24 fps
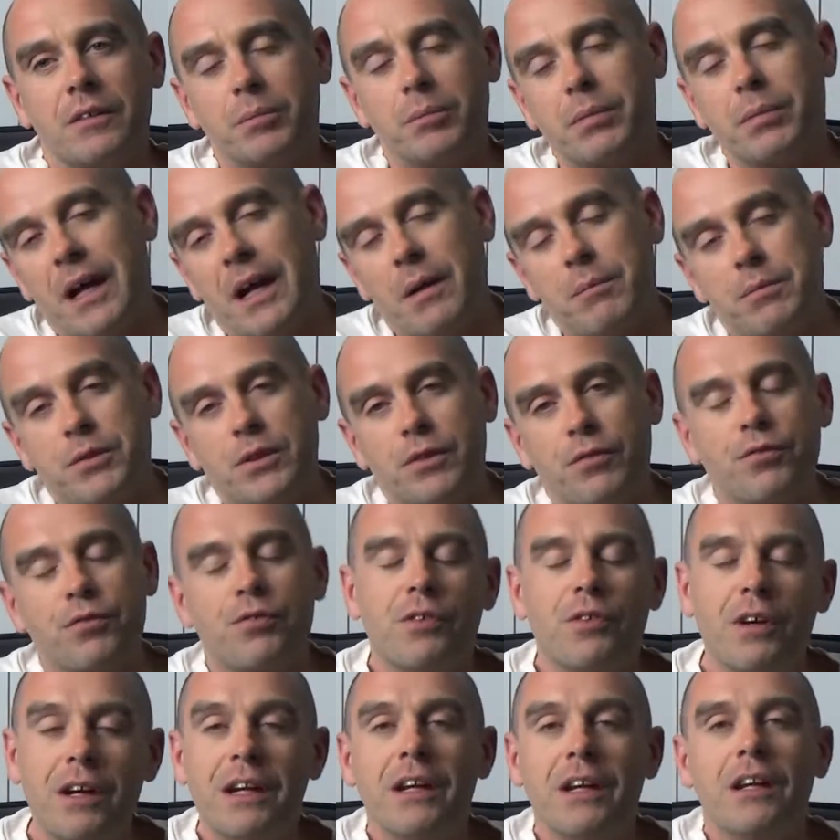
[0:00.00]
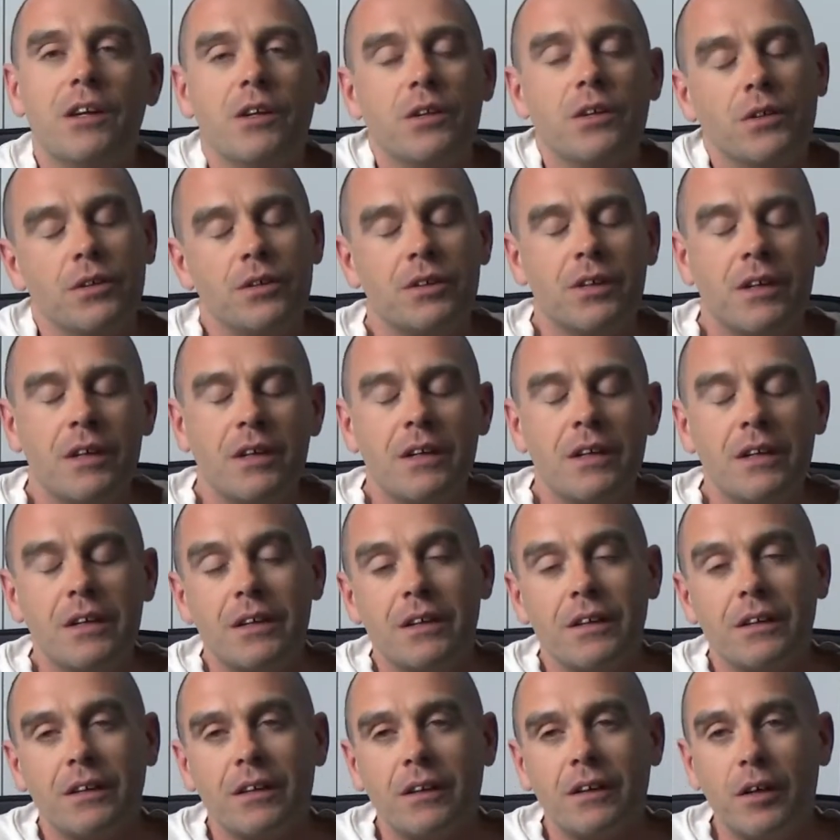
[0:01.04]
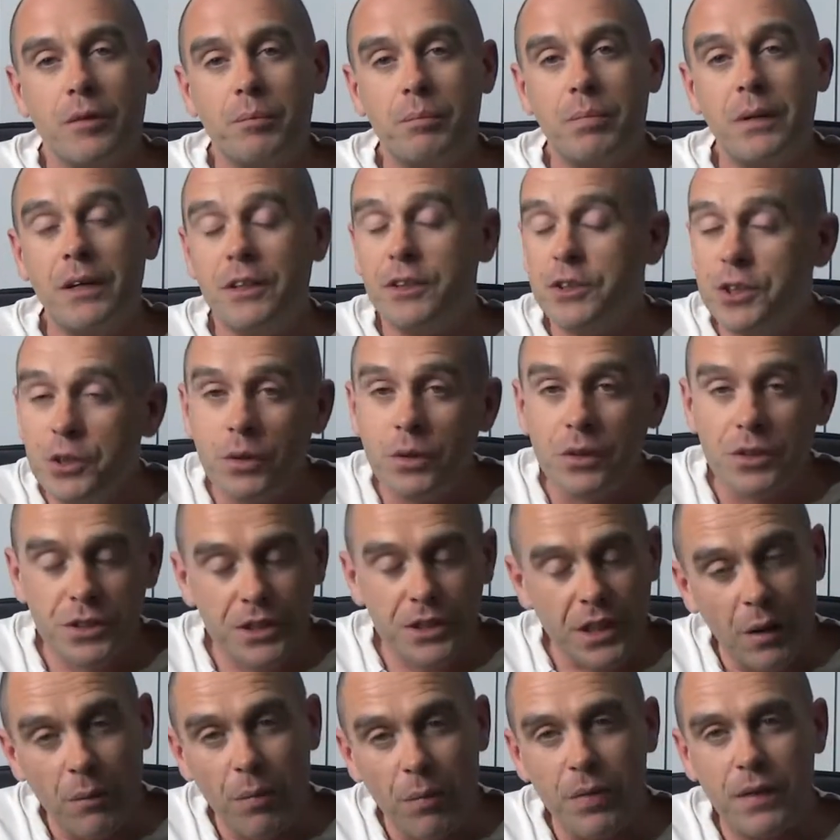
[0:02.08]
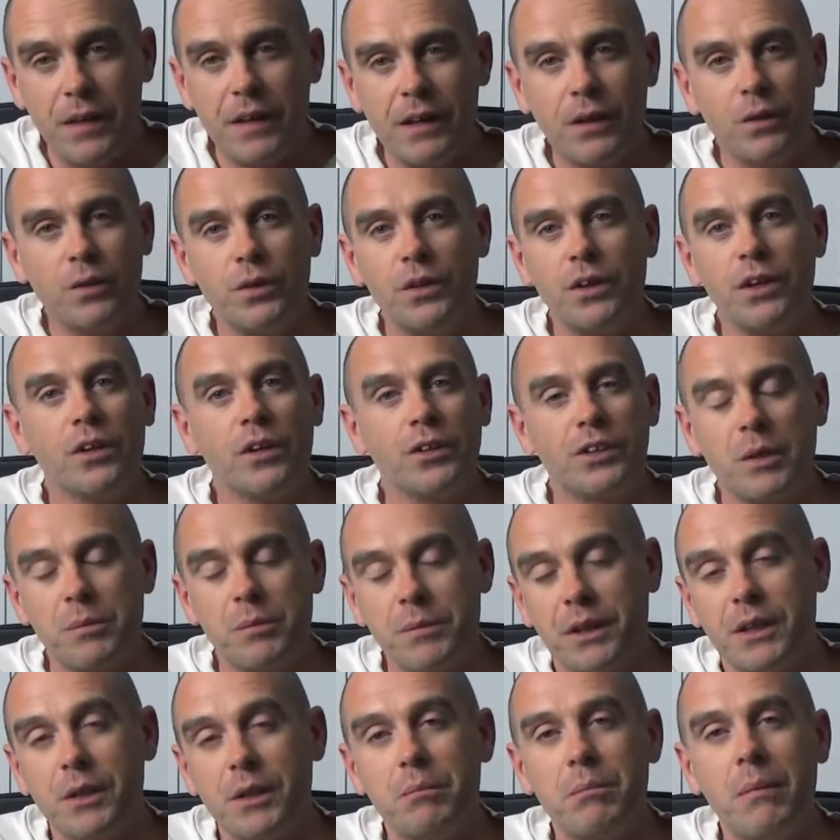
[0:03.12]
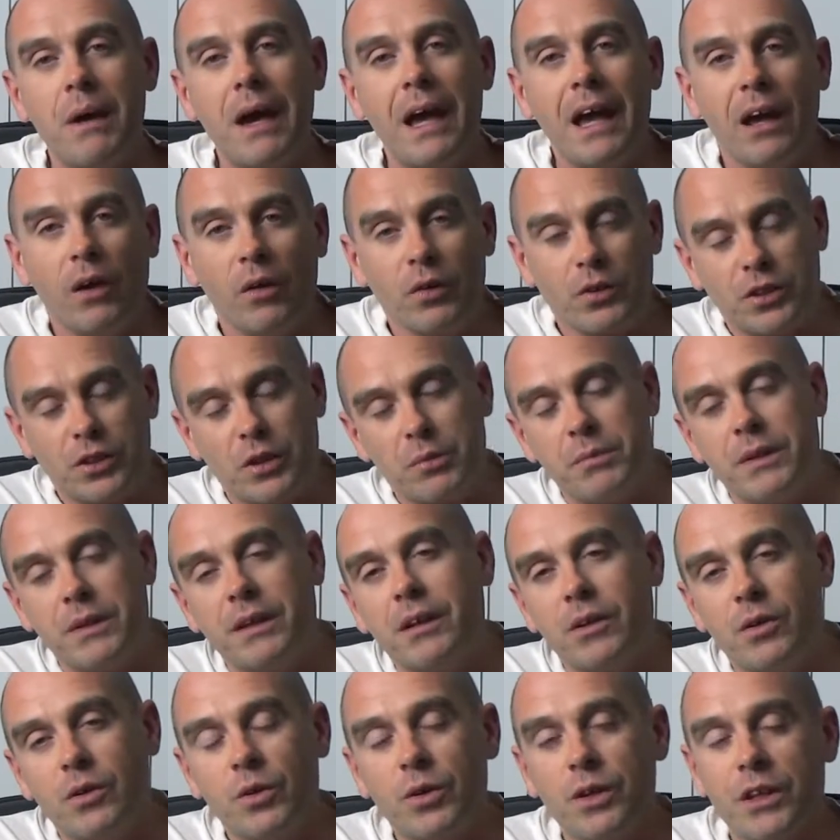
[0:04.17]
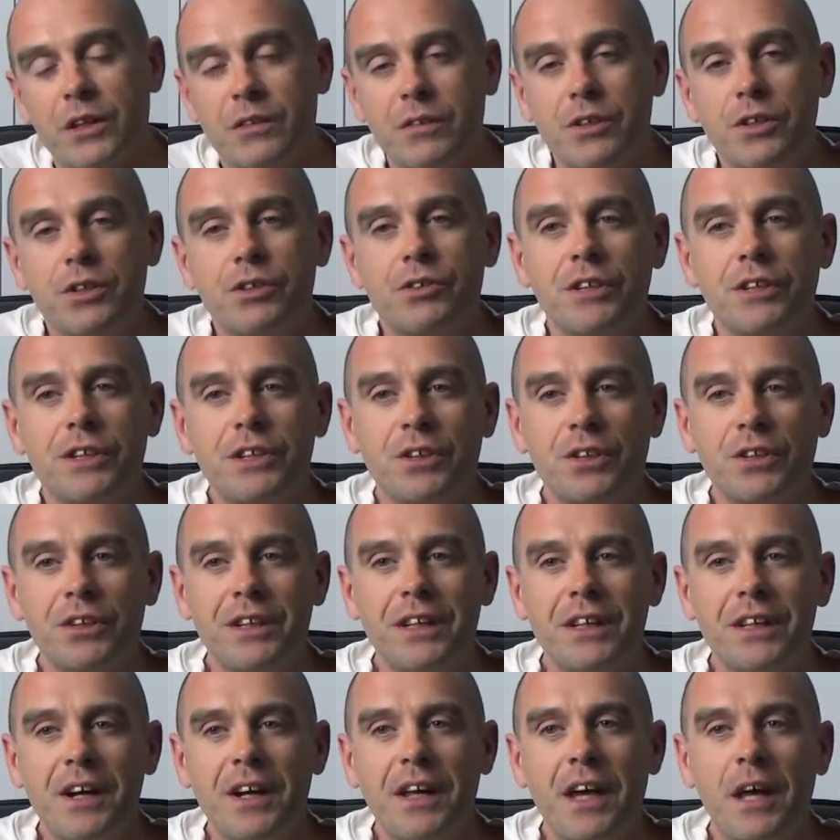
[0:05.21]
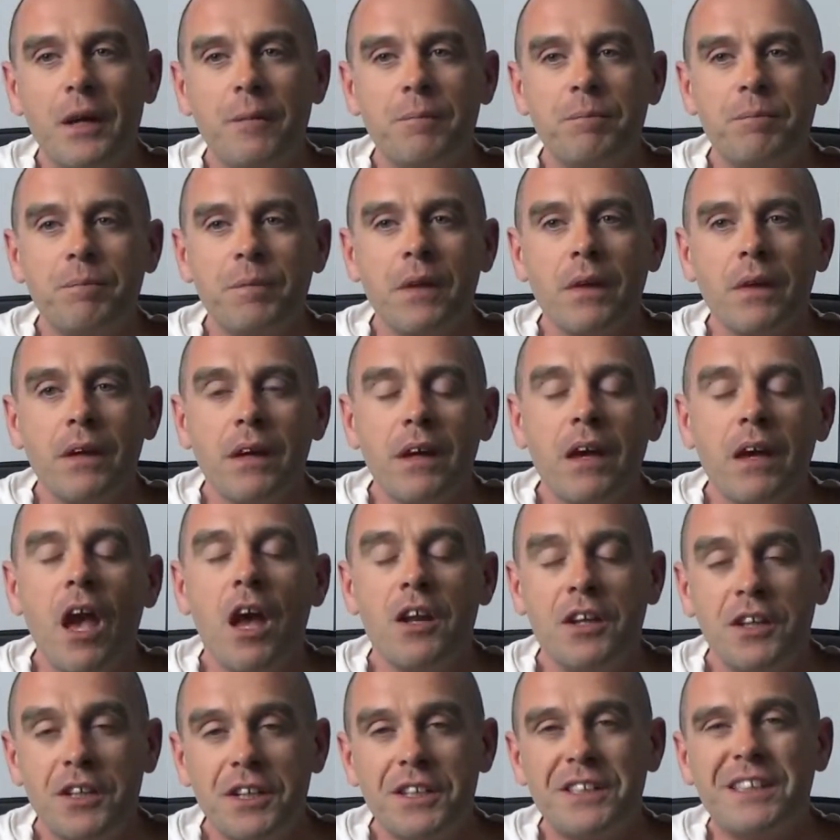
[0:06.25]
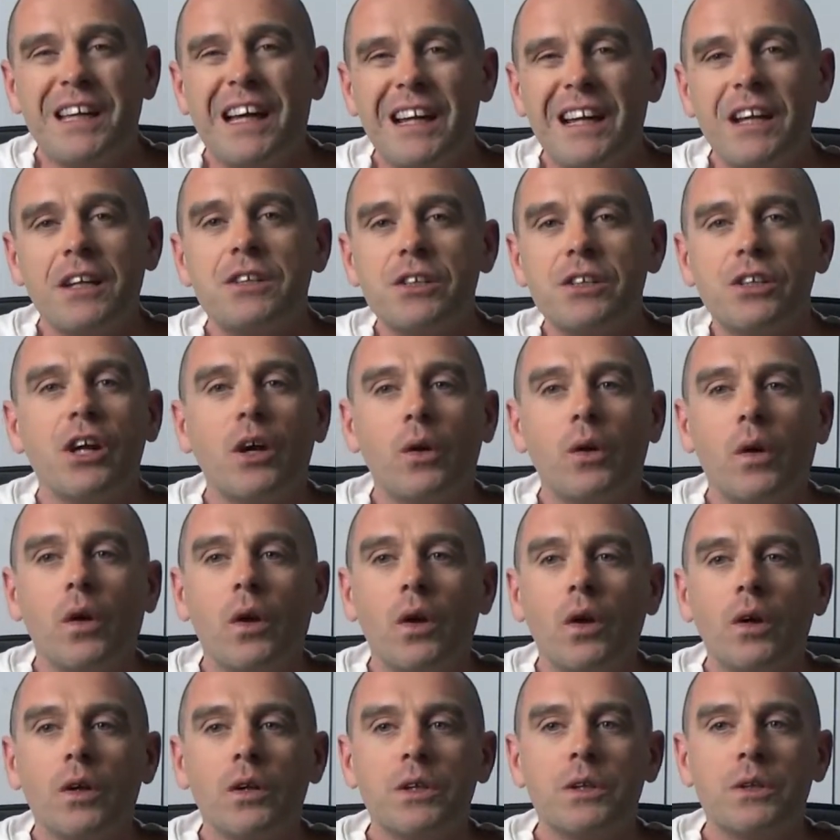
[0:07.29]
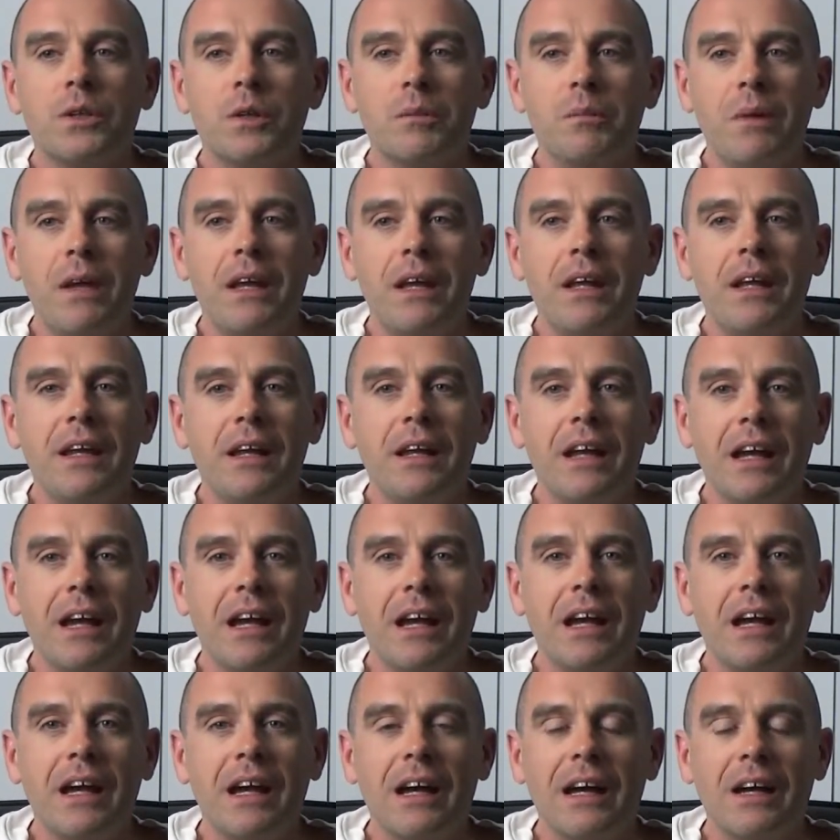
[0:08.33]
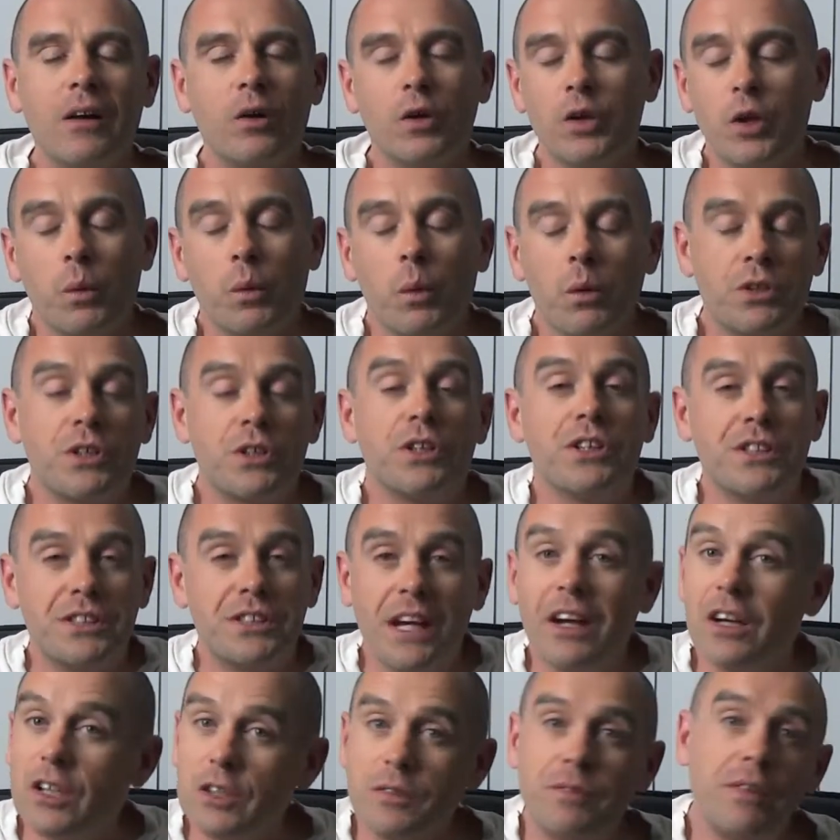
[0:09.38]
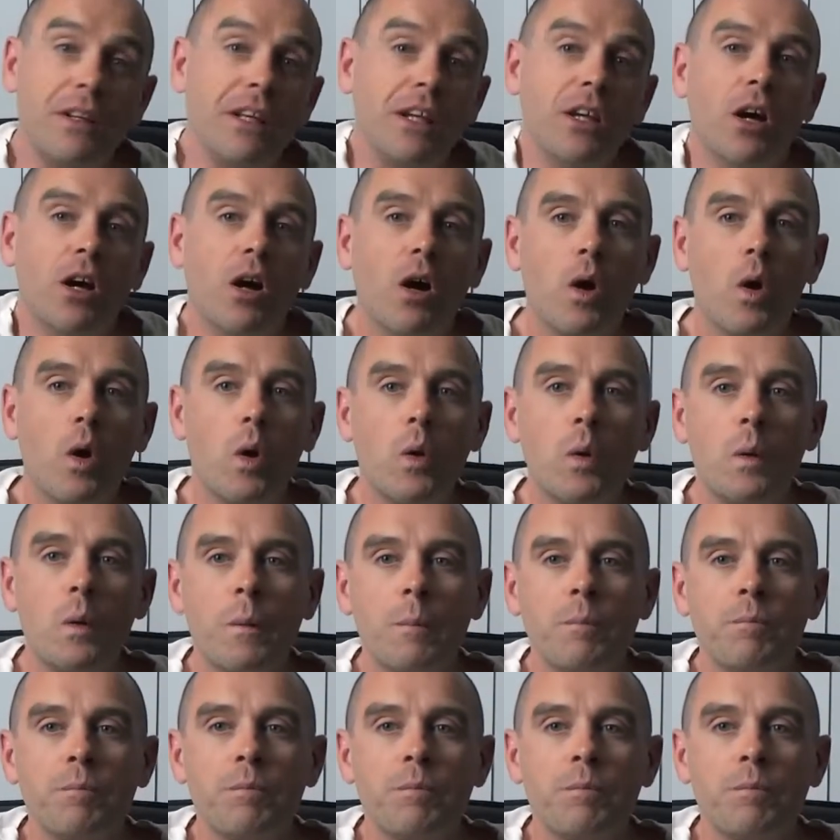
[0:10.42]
Perhaps a friend had pitched you on something, or you got something in the mail, or something caught your interest on the internet, and you decided to go along to a meeting, or you watched the sales video,